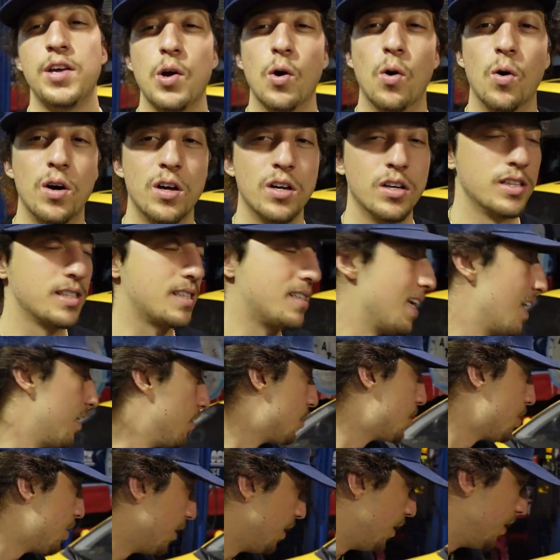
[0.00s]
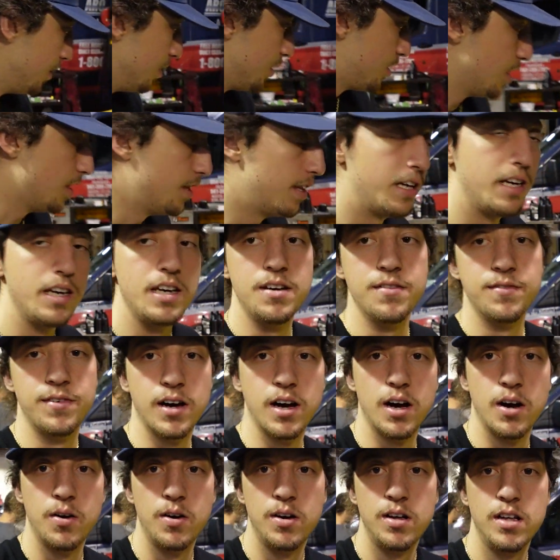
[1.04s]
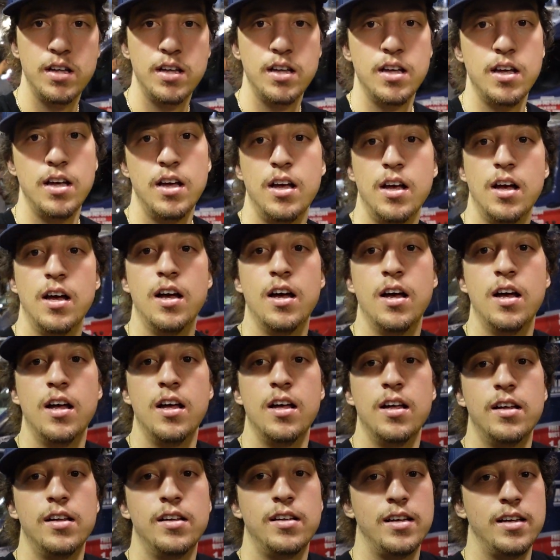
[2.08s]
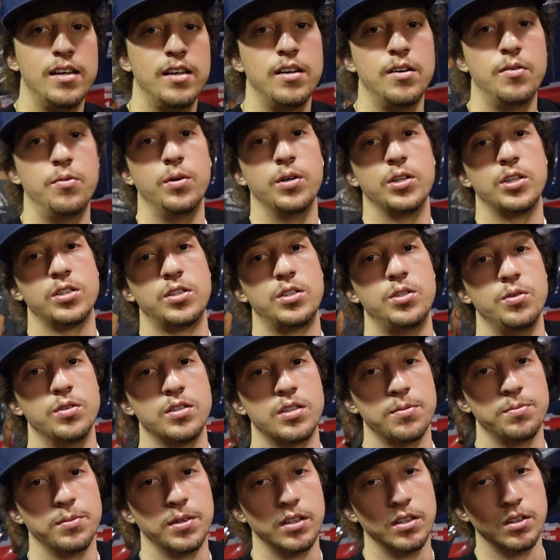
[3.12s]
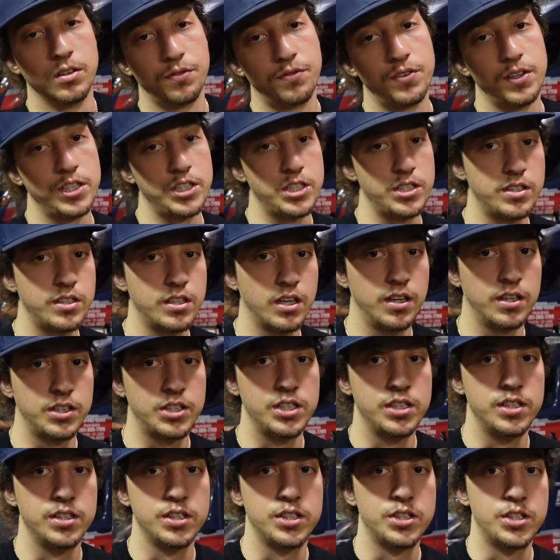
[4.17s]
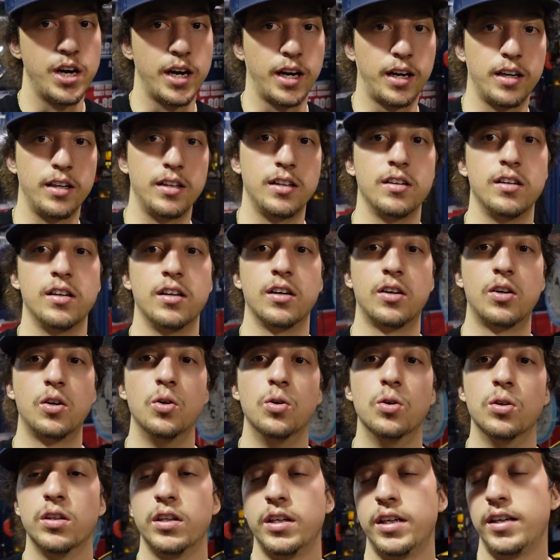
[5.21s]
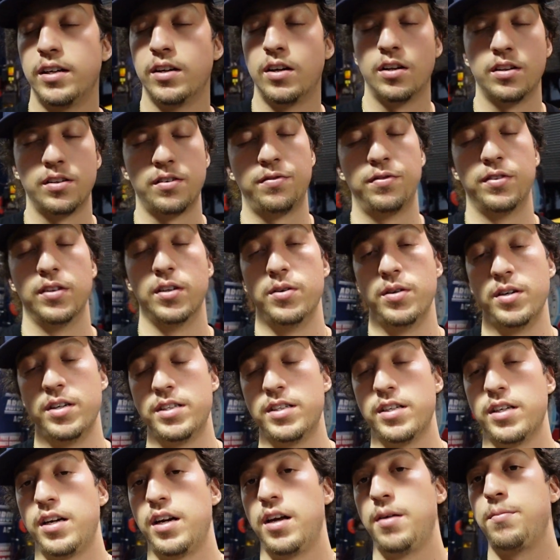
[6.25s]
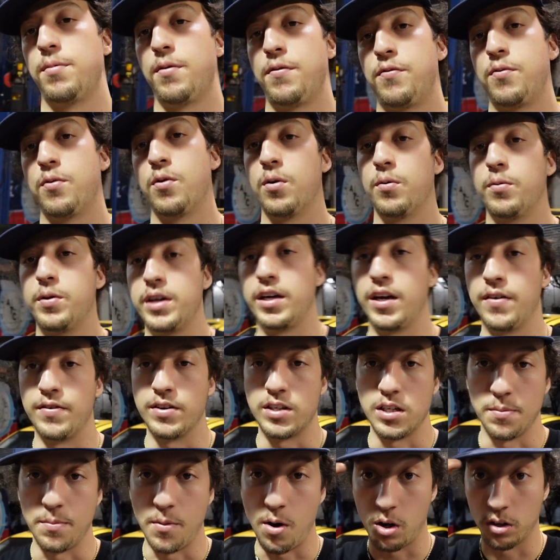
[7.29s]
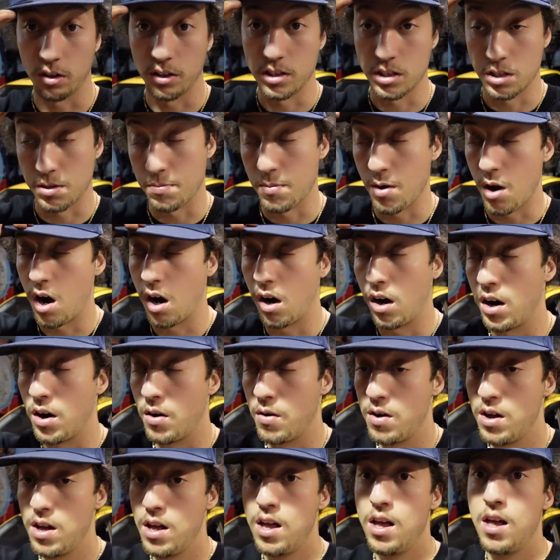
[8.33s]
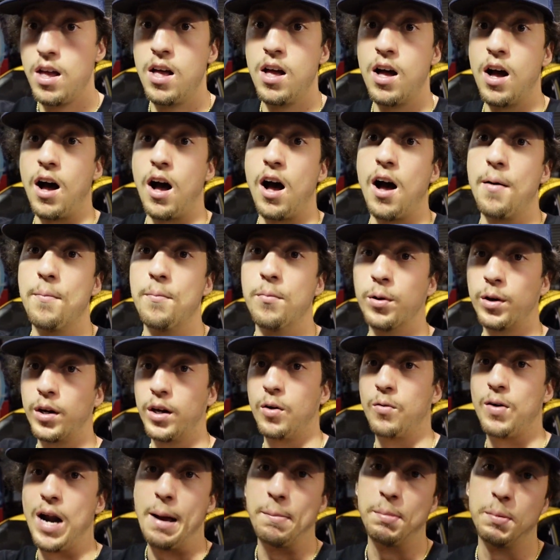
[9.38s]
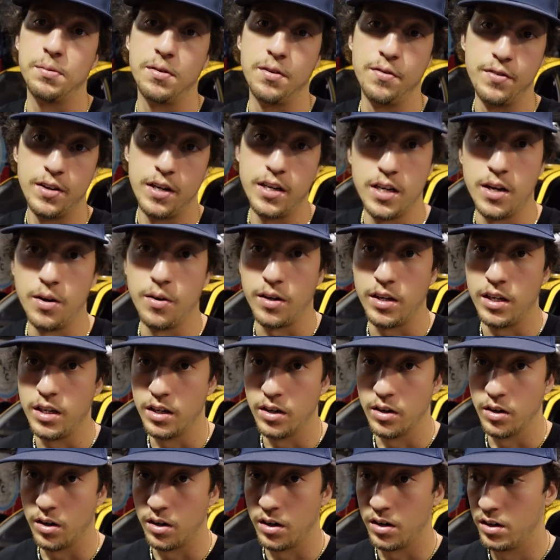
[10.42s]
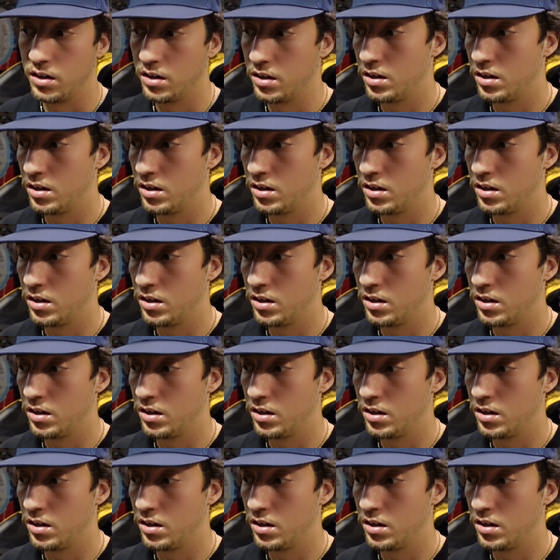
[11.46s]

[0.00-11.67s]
the oil is now changed in the Evo. We're just doing some little finishing touches, checking the coolant, all the fluids in it before we give it to Marlin tomorrow. Um, we're gonna wrap up the video here